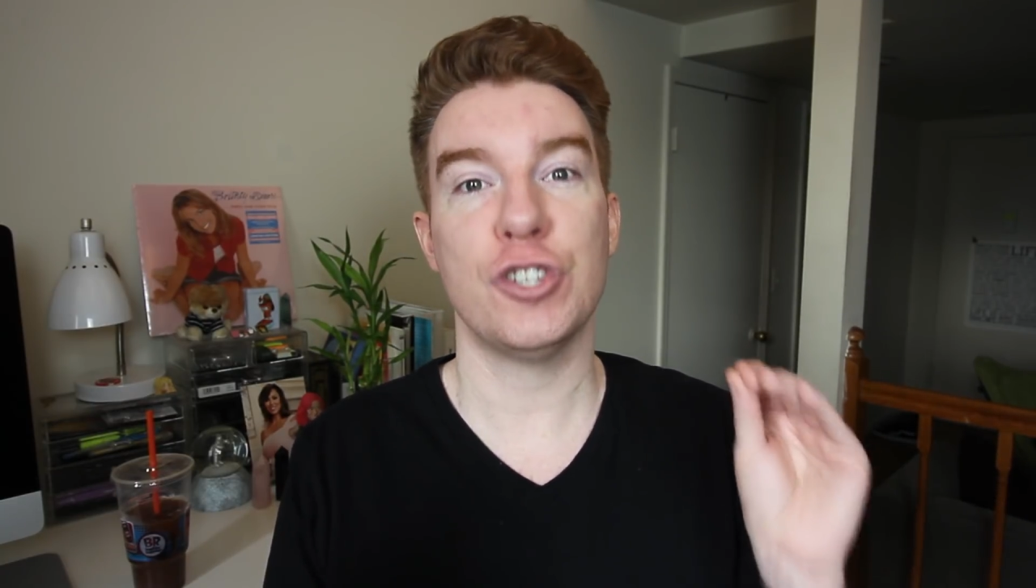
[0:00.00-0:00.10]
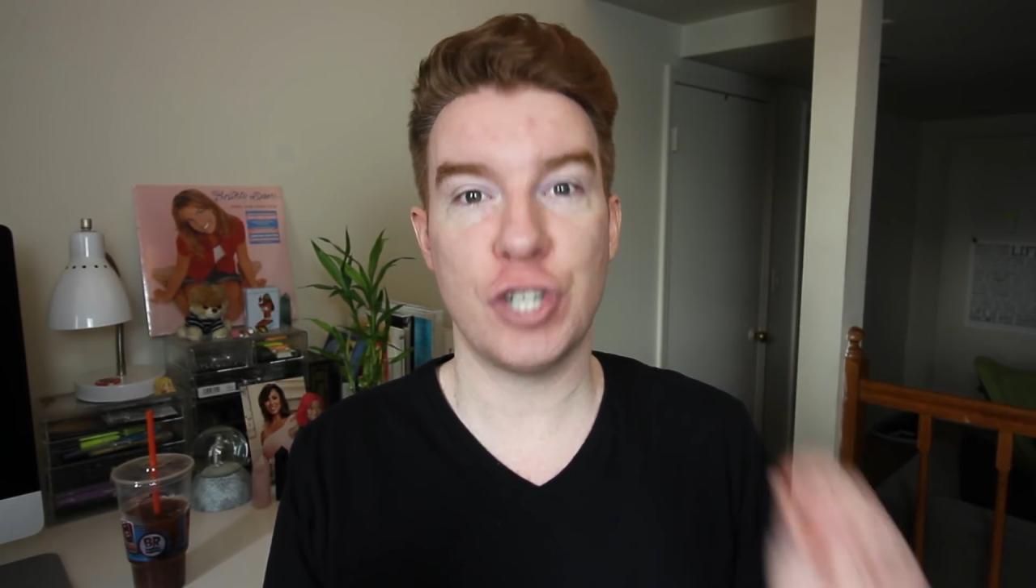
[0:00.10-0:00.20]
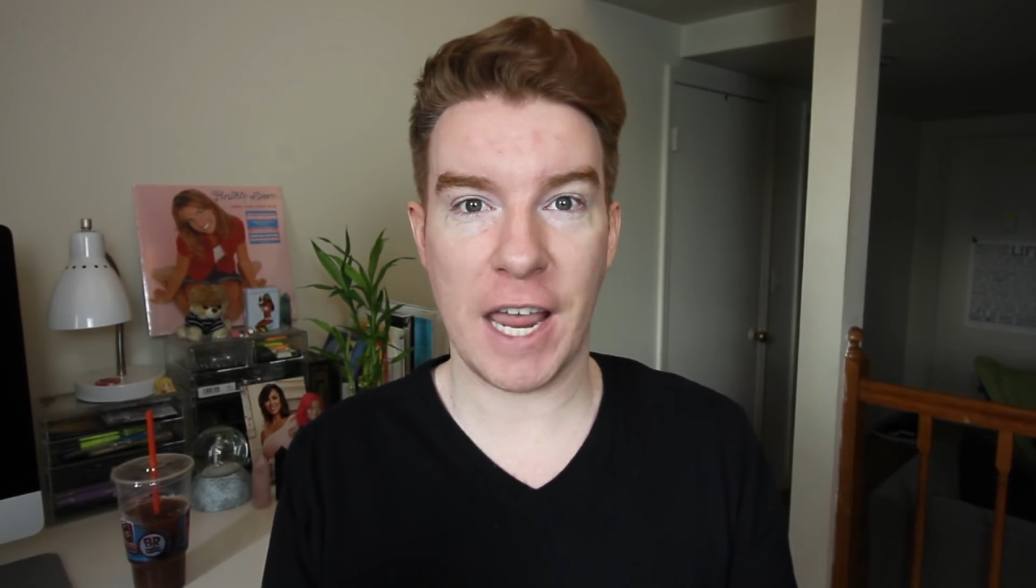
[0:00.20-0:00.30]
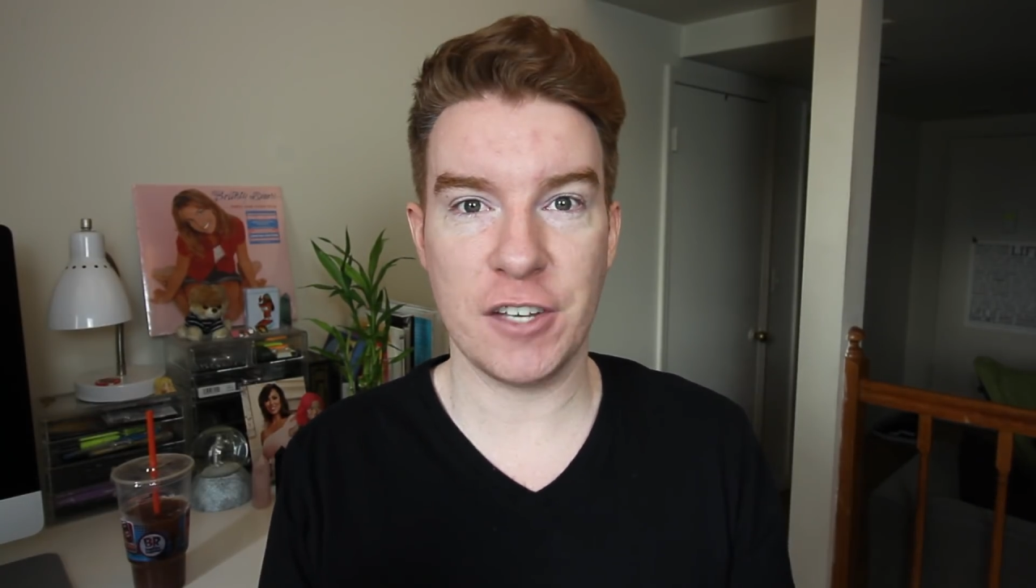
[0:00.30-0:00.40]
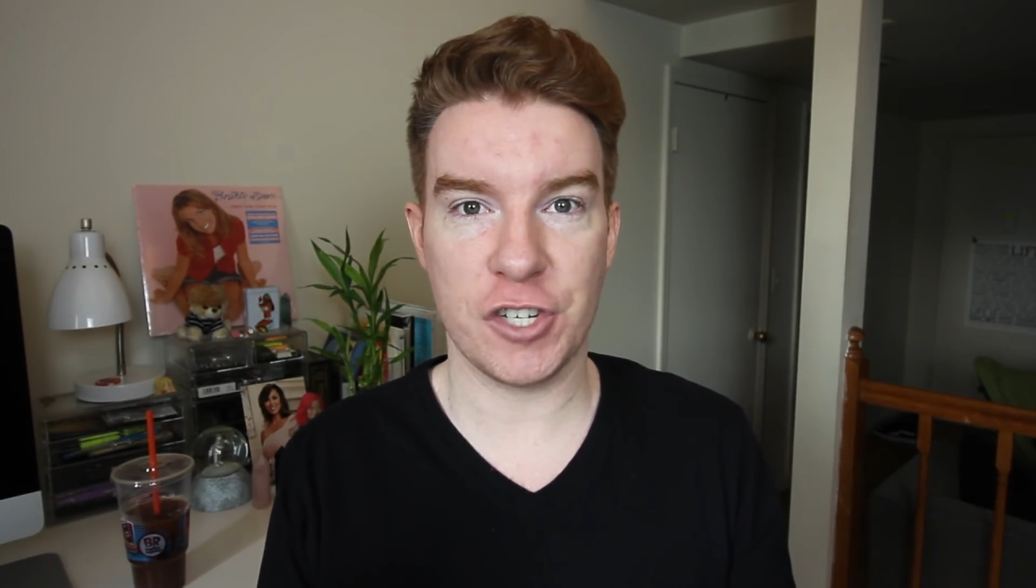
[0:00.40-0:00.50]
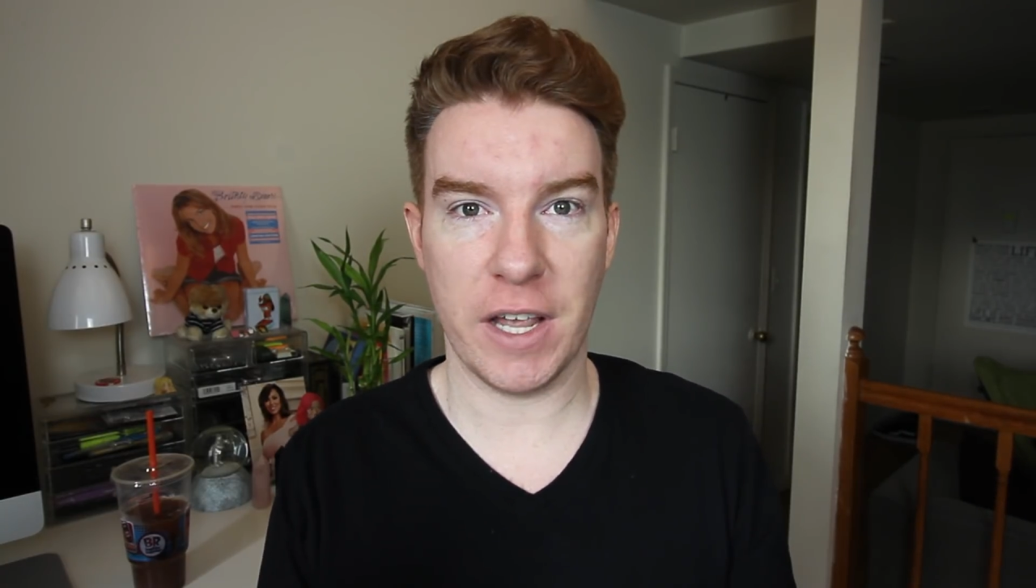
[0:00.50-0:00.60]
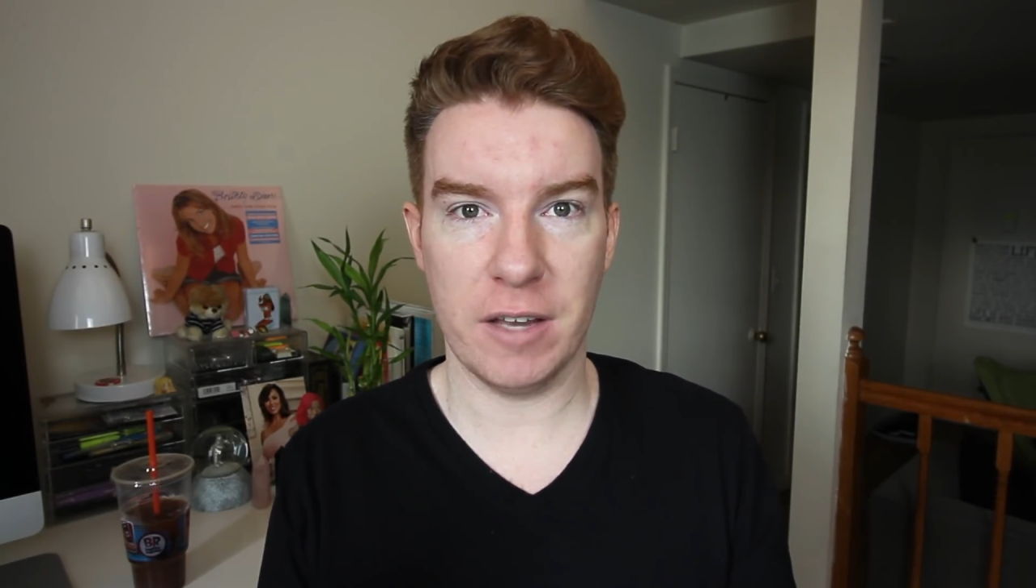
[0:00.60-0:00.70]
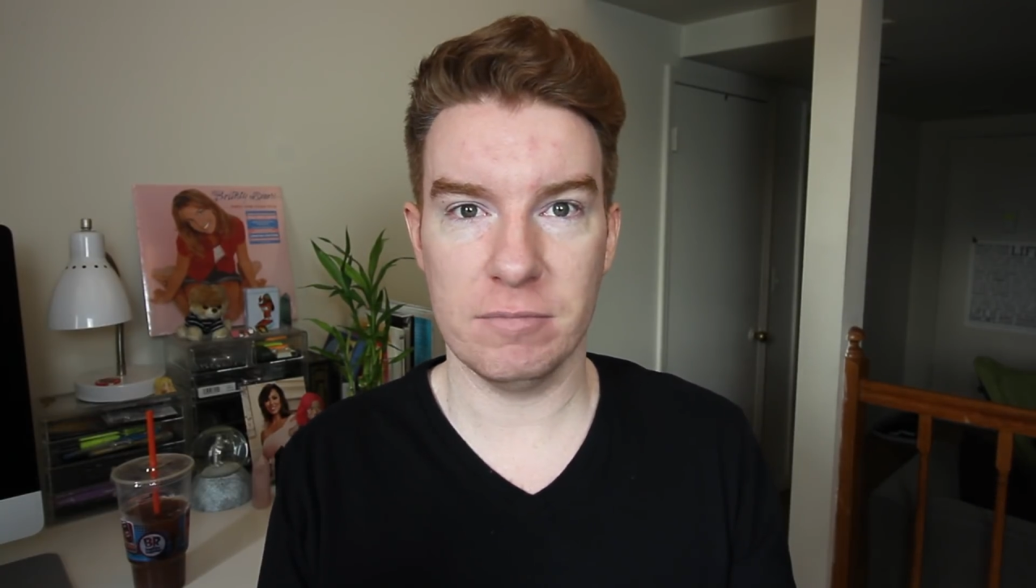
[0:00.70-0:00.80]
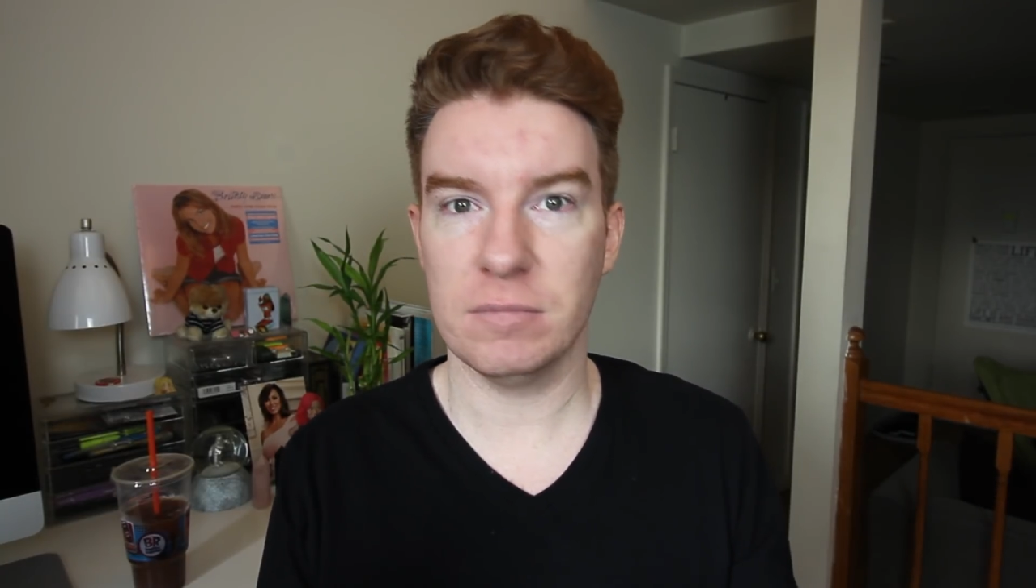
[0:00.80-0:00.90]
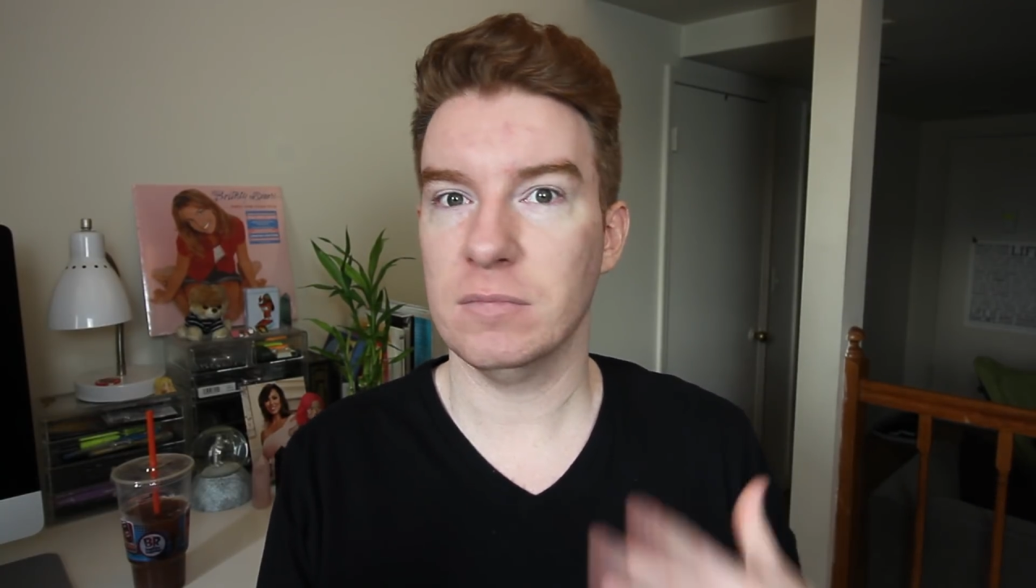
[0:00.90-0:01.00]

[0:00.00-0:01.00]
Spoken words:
change it.